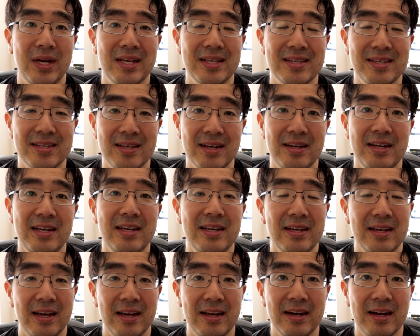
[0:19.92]
it's
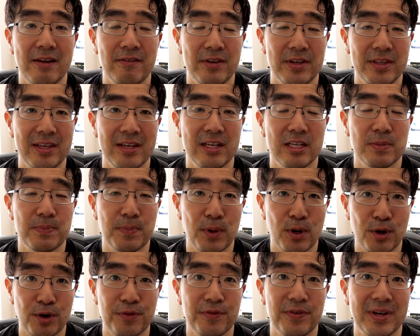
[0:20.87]
sunny and everything is
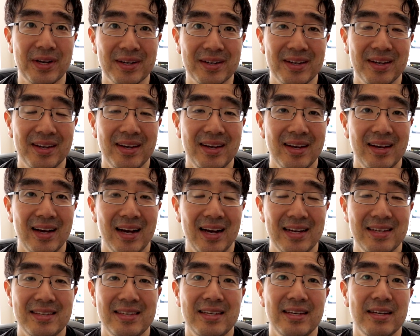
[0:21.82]
perfect,
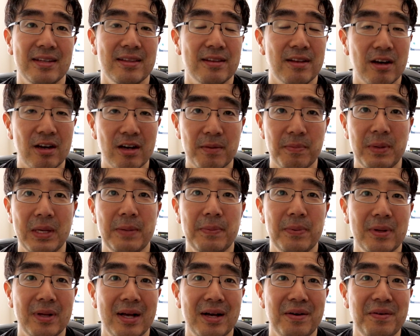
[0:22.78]
I see a lot of
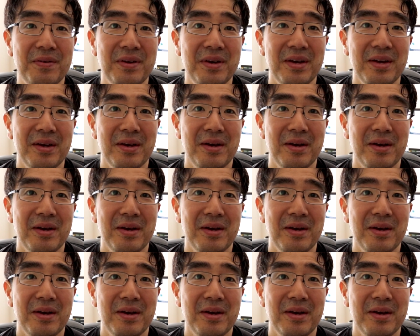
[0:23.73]
people out,